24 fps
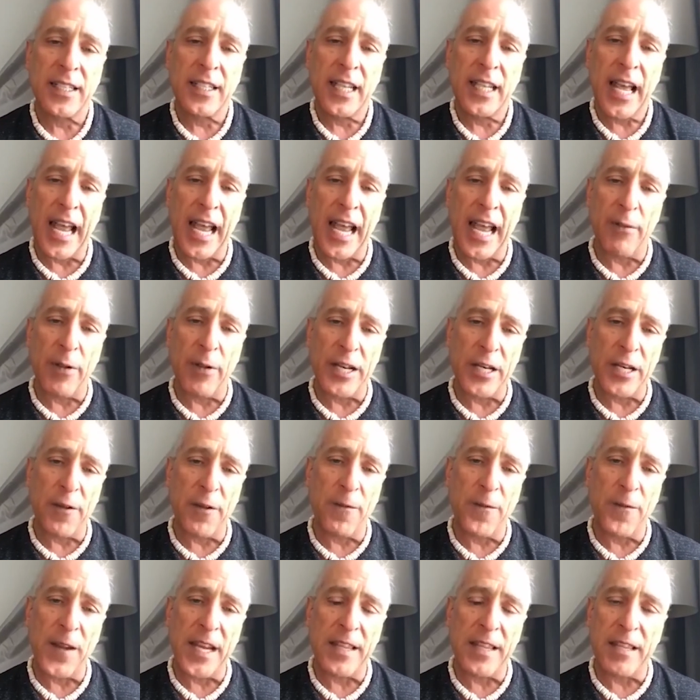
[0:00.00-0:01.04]
And when you
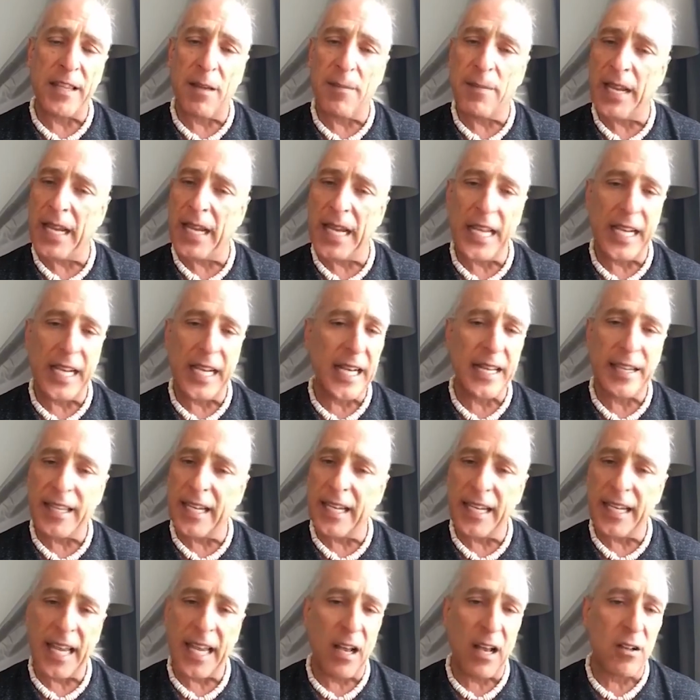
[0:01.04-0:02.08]
feed them
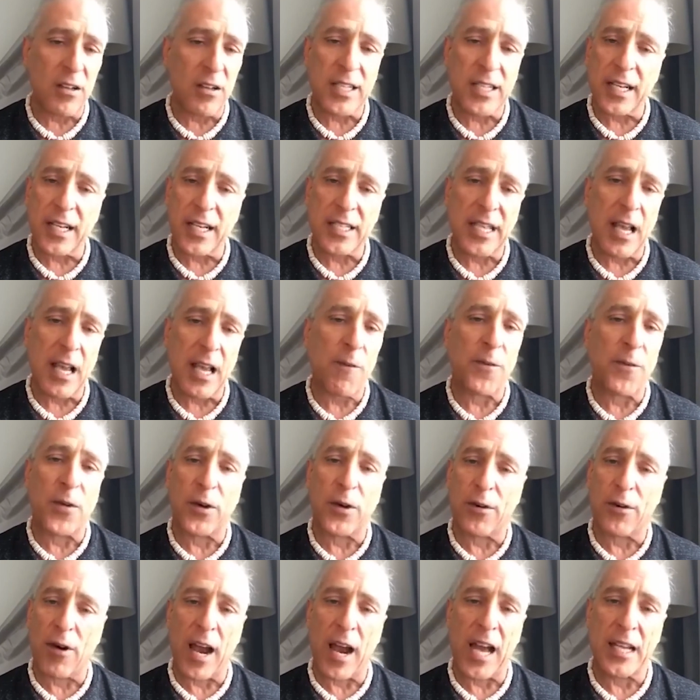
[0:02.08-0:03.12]
anything else except for
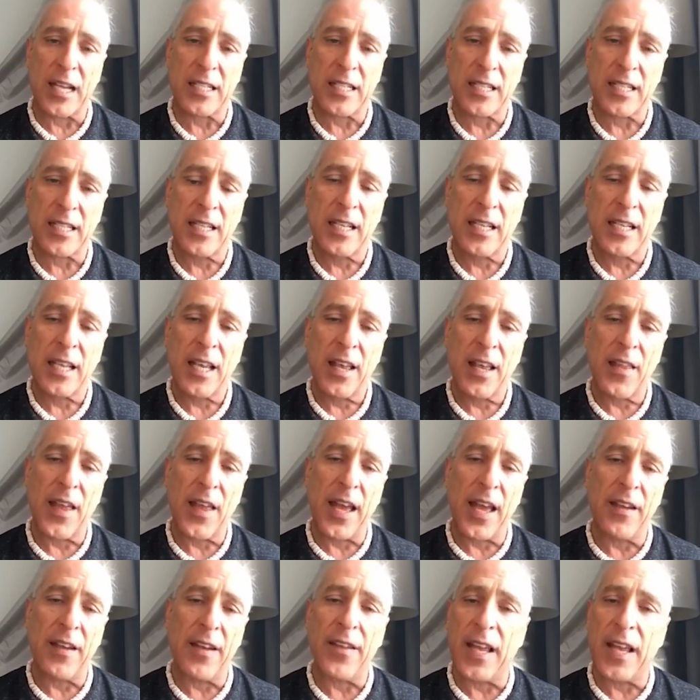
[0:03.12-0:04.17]
grass,
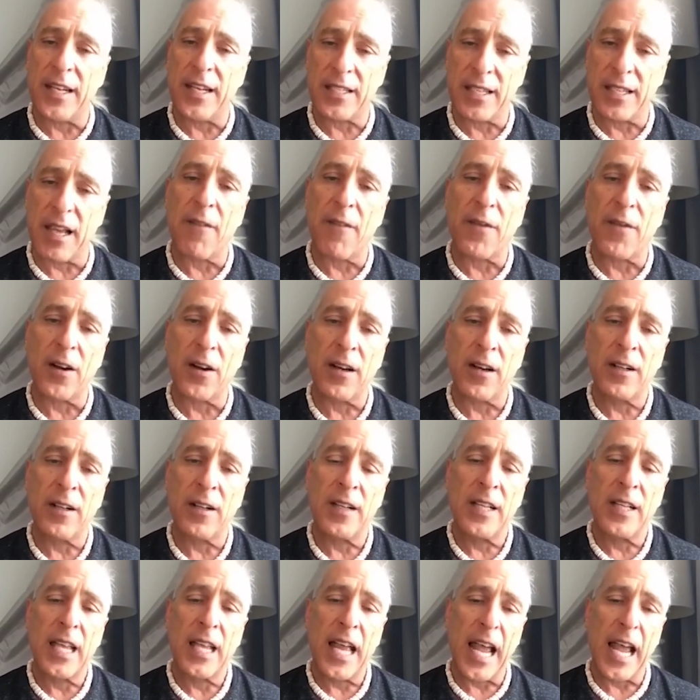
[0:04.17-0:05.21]
then they suffer.
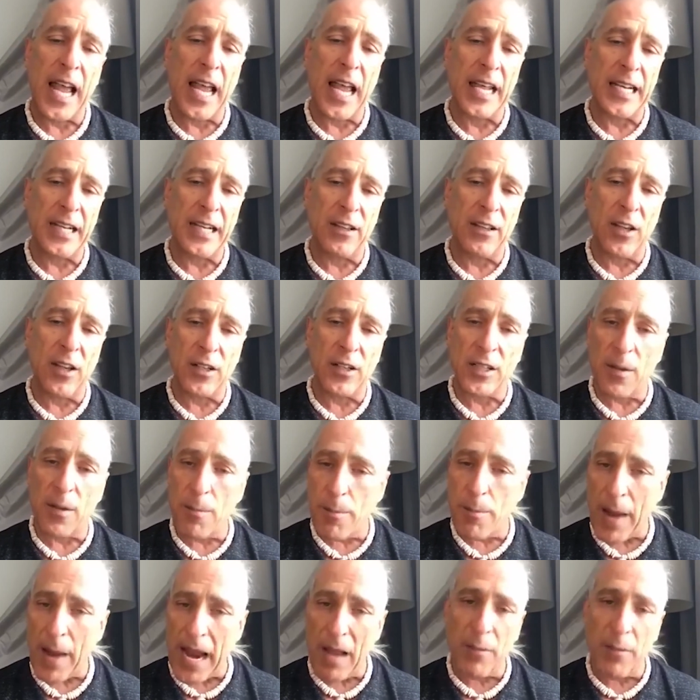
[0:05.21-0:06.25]
And he looked at
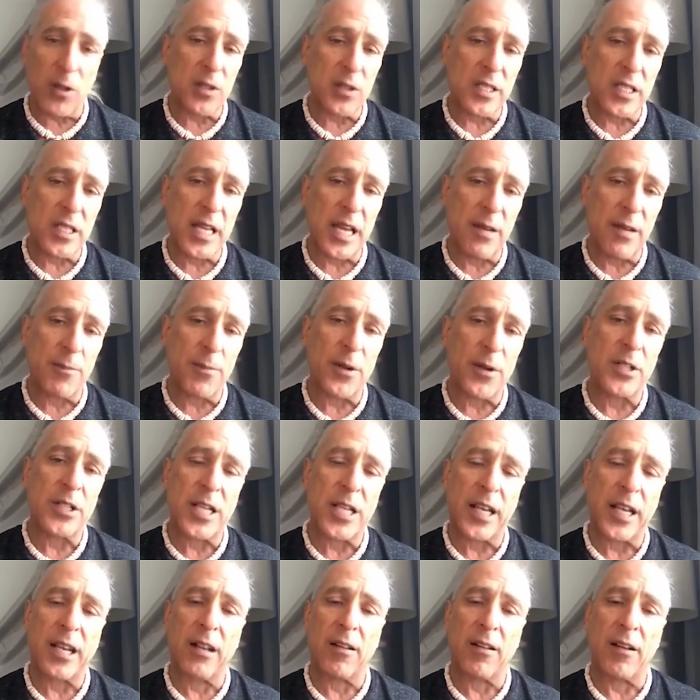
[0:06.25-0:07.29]
mammals in
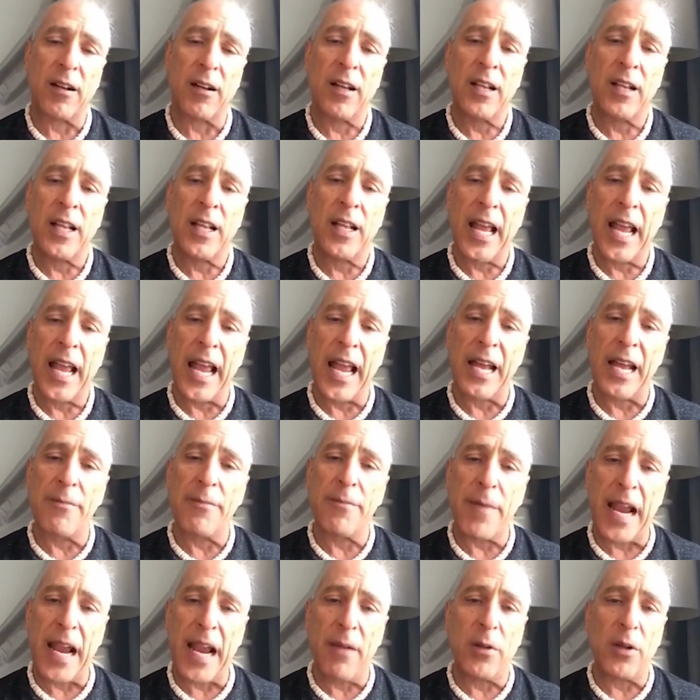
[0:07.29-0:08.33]
particular, and
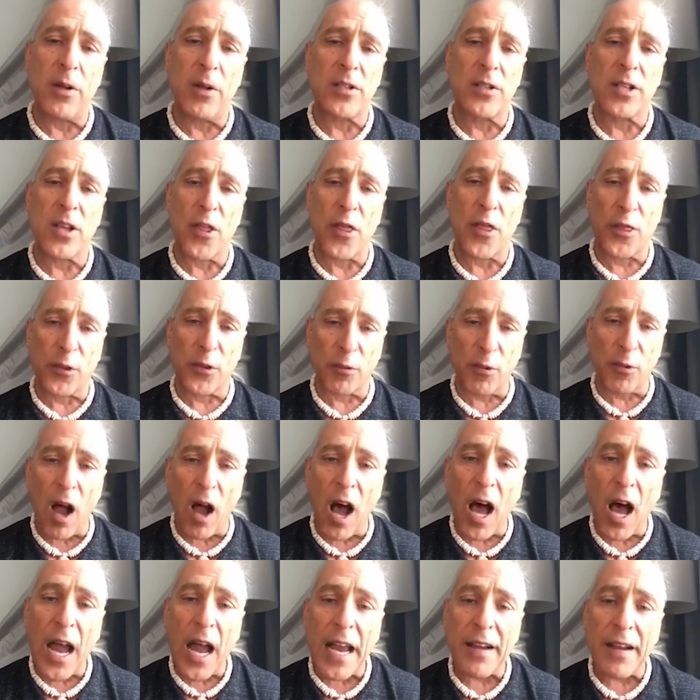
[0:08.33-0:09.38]
mammals
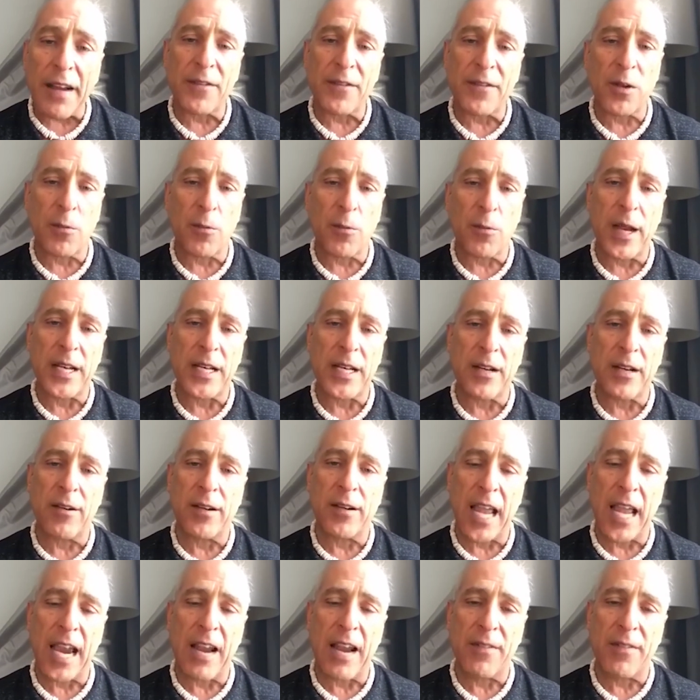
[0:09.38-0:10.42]
thrived when you
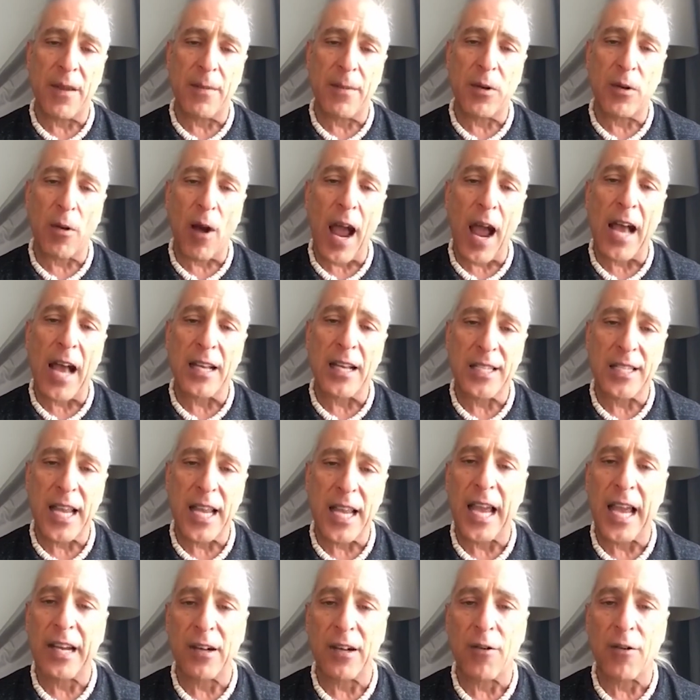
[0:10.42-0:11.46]
gave them grass
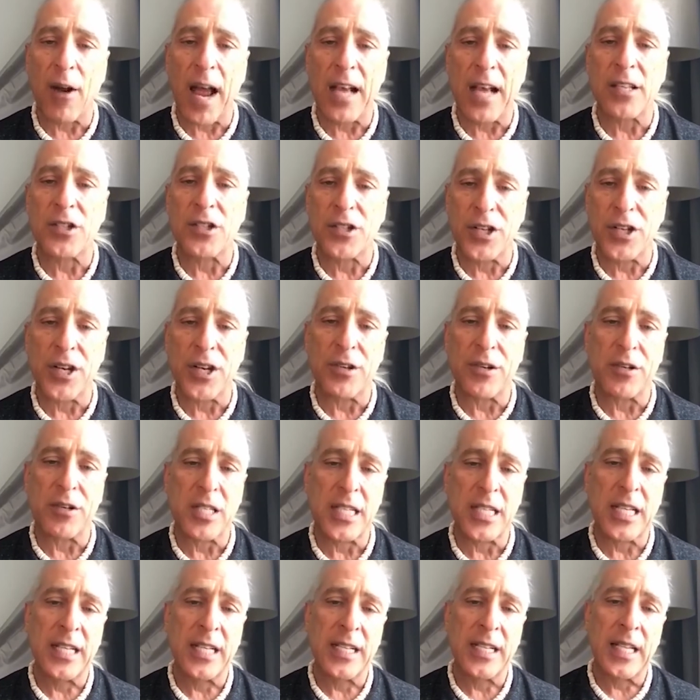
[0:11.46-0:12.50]
and grass
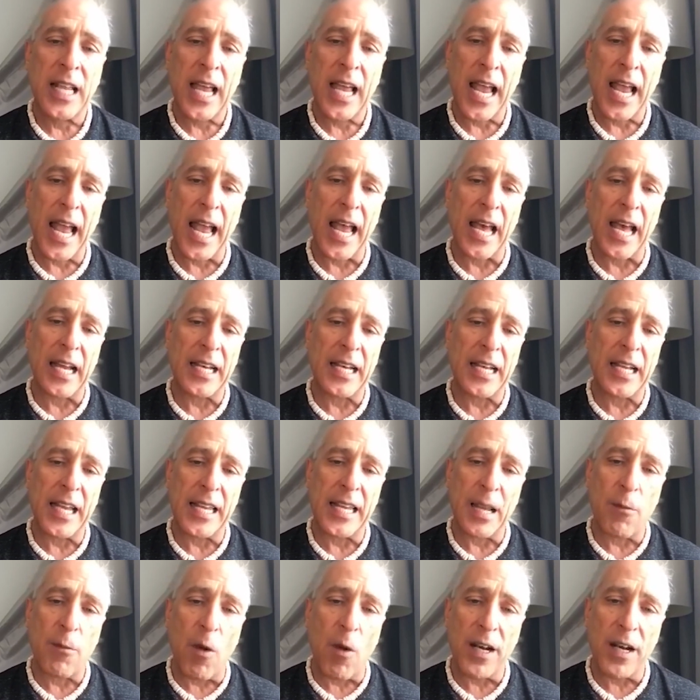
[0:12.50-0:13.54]
juice. And
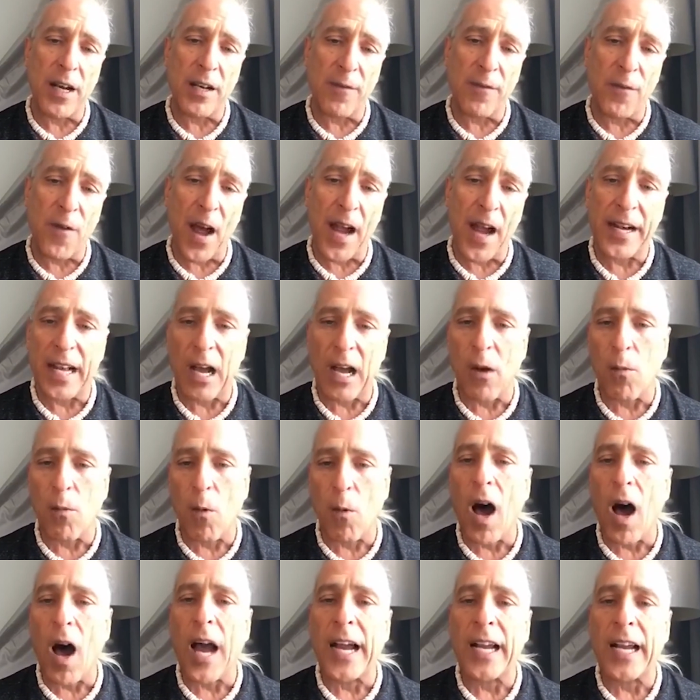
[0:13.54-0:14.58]
they wanted to find out
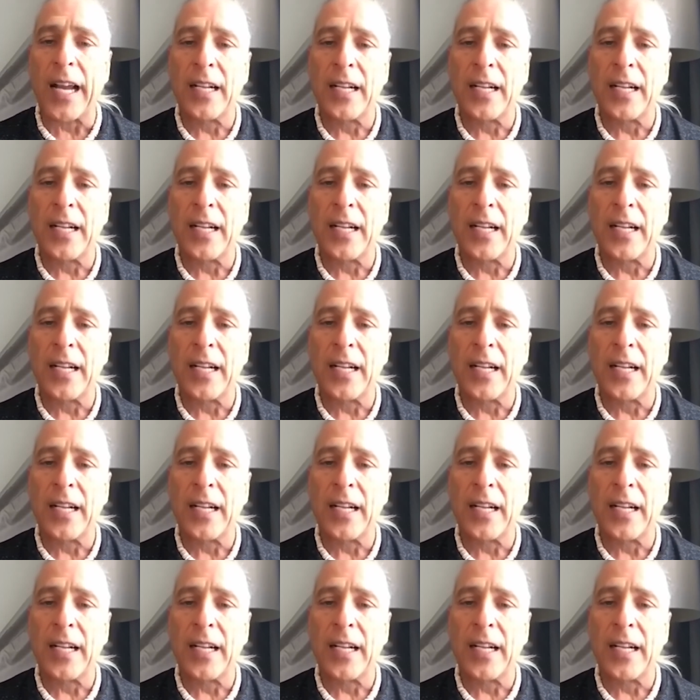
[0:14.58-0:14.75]
why.